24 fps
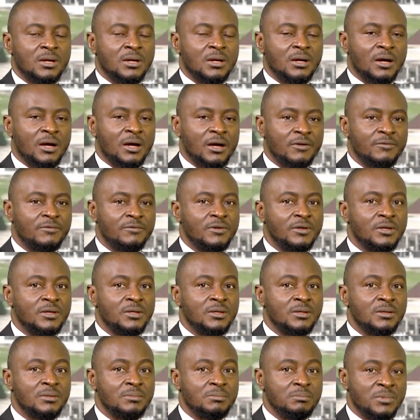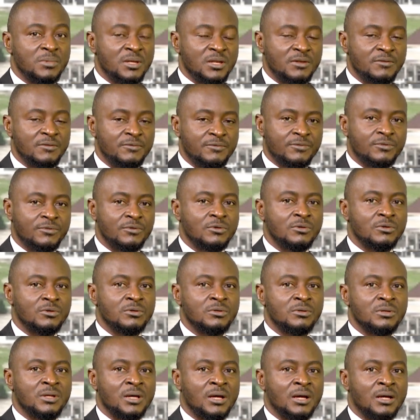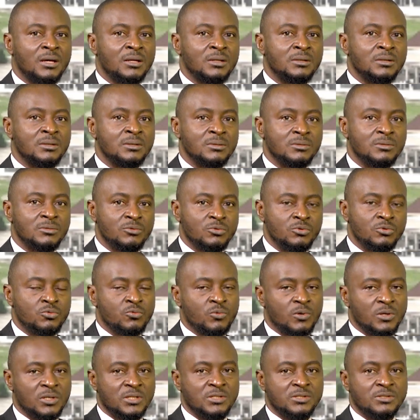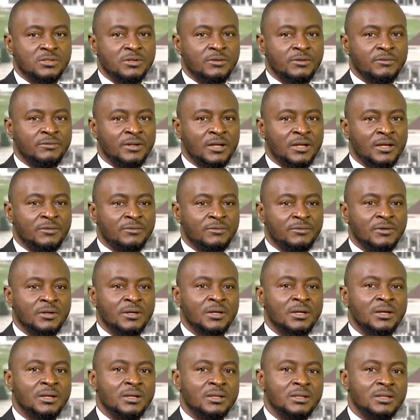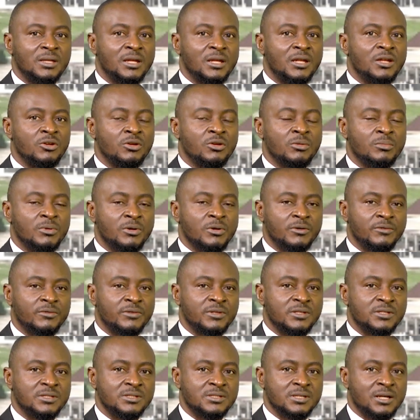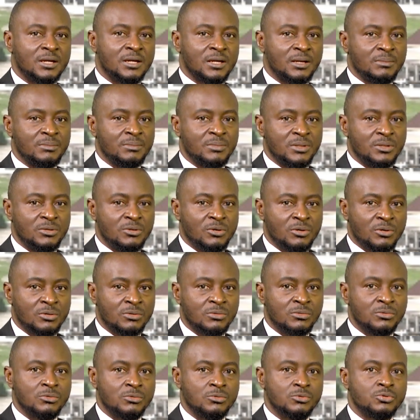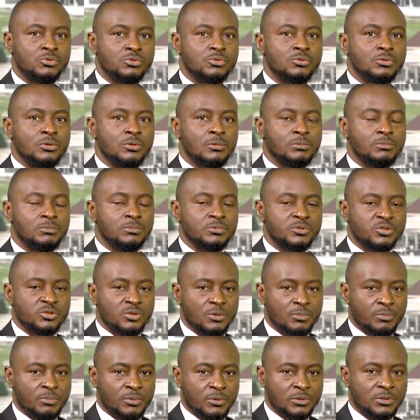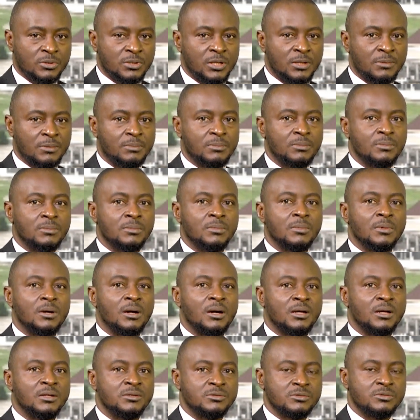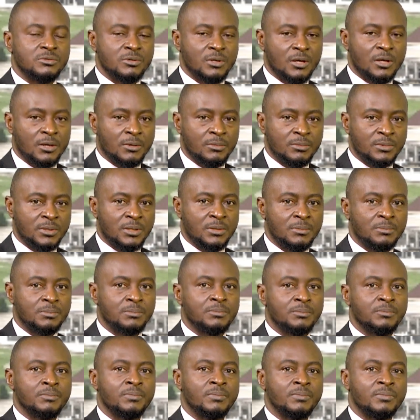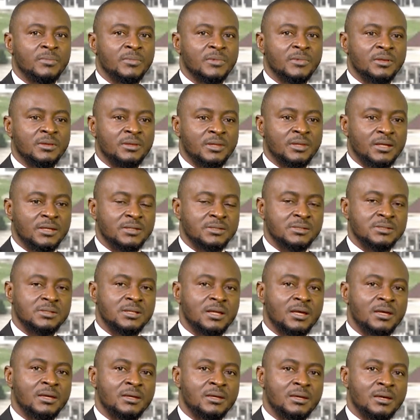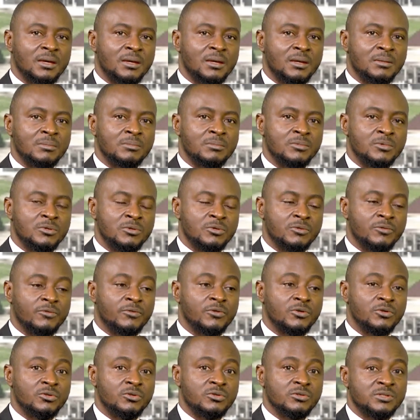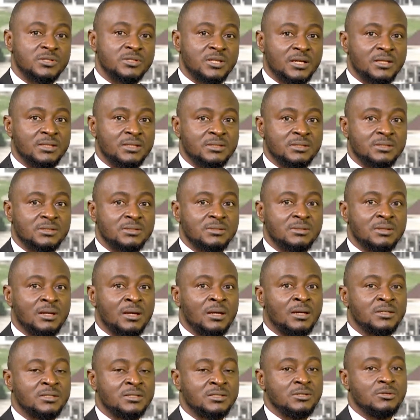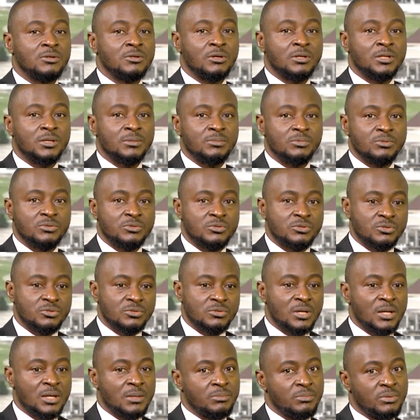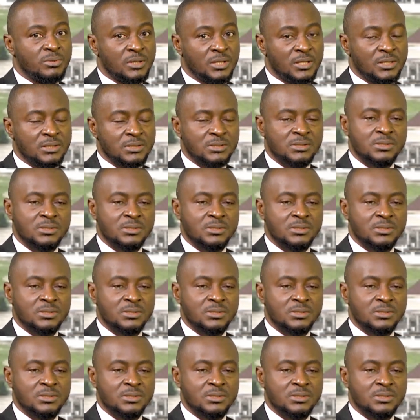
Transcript: have a meaningful and good quality of life. There are a number of things that can be done to support them and to help them. Things like for those that are still unable to ambulate,